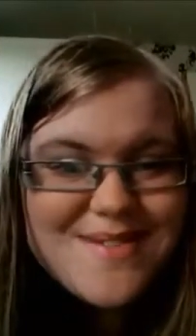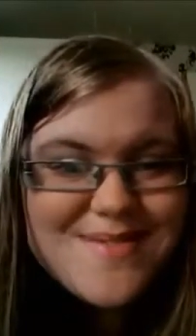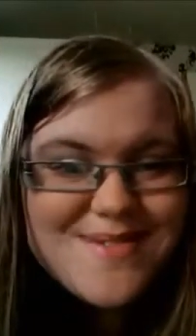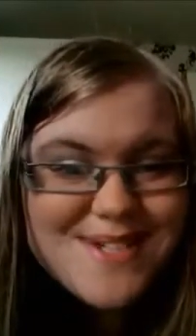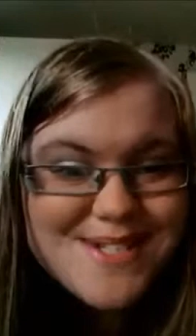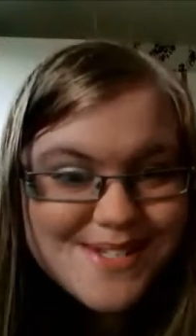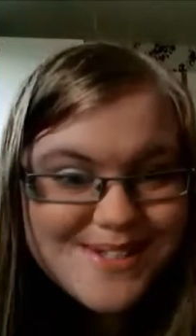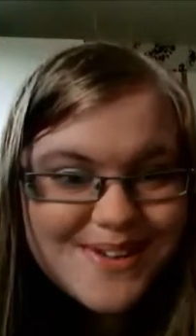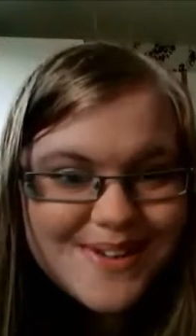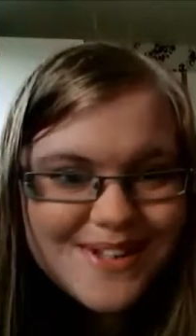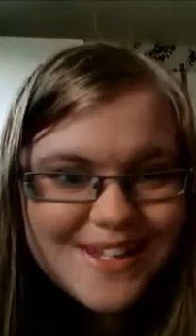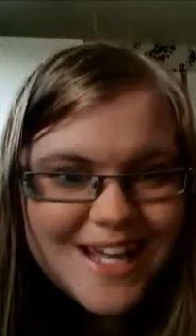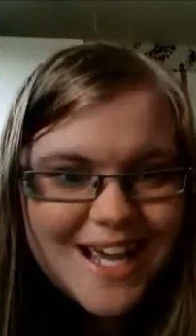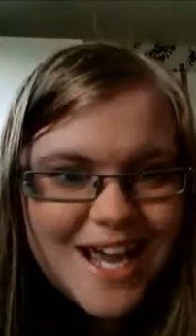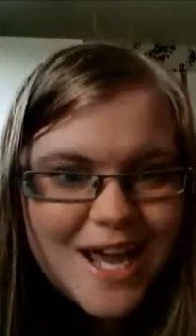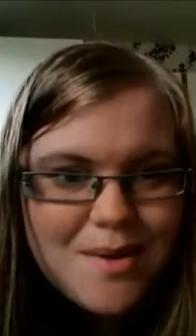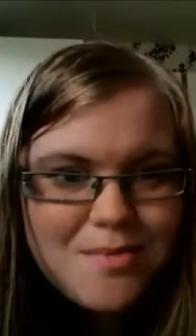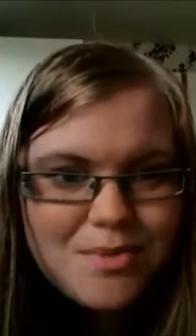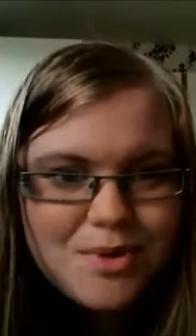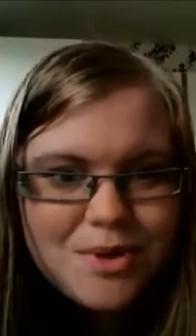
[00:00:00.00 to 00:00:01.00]
I've been told I
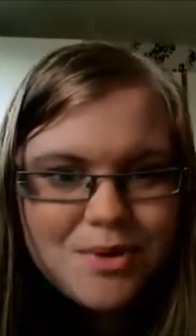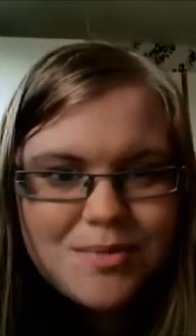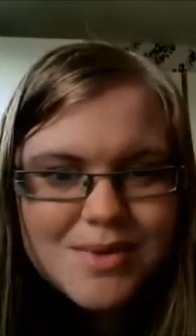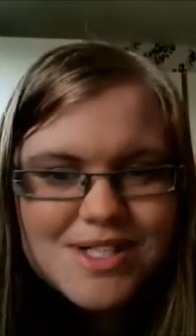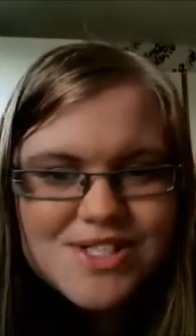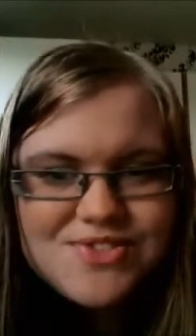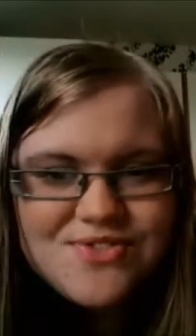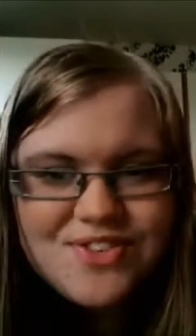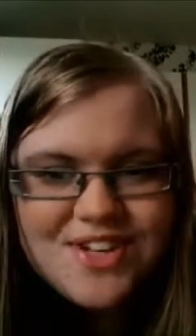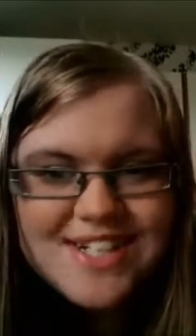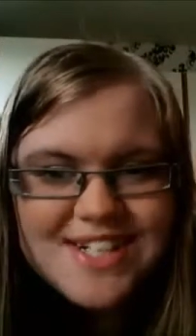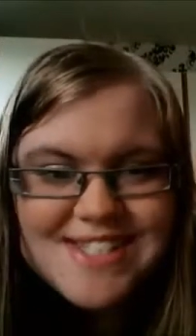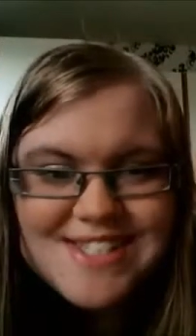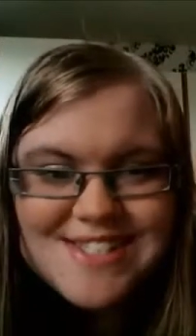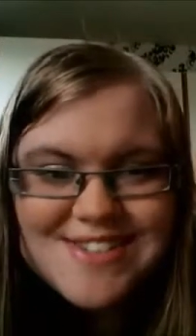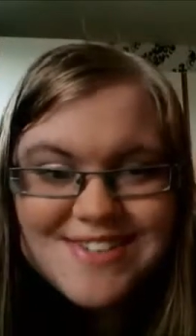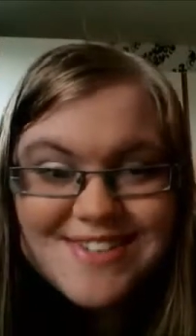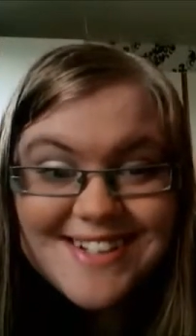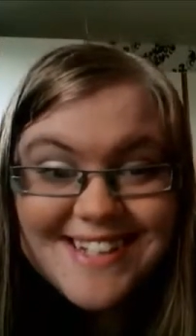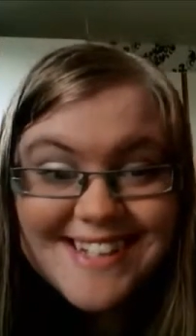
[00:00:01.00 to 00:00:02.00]
am their best friend,
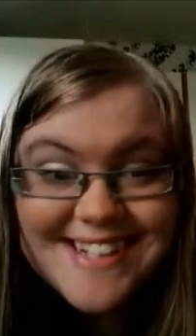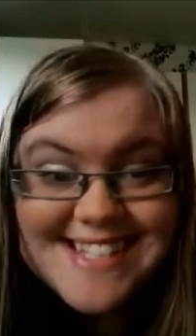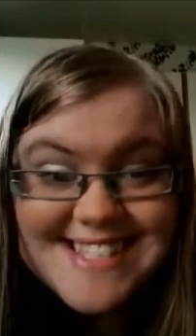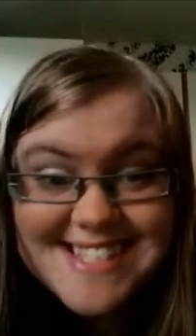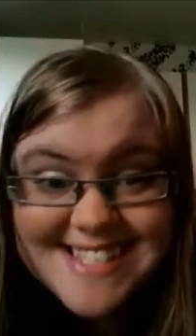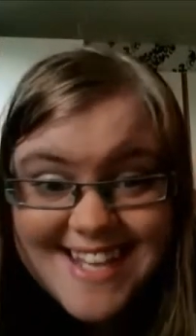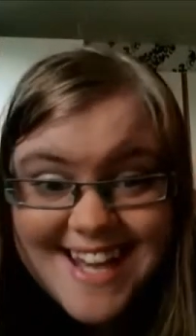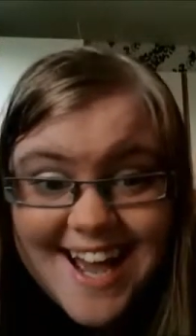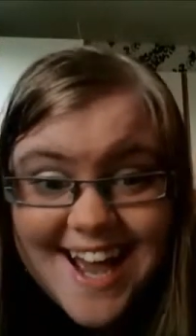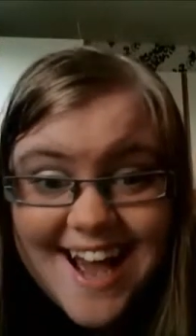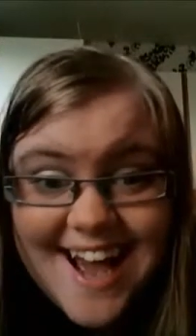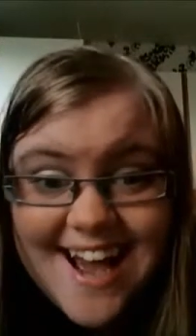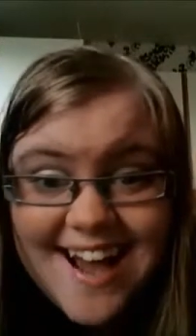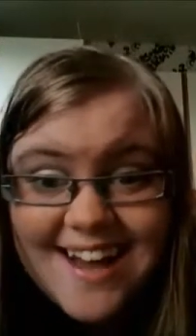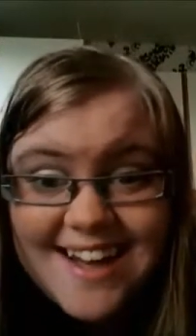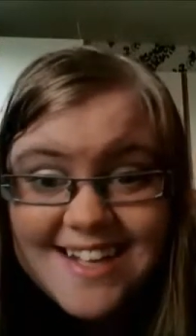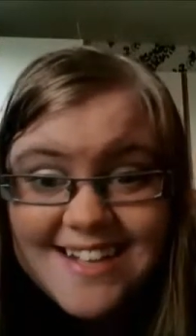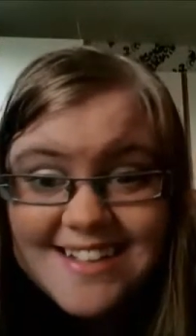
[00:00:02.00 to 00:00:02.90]
so I guess yeah.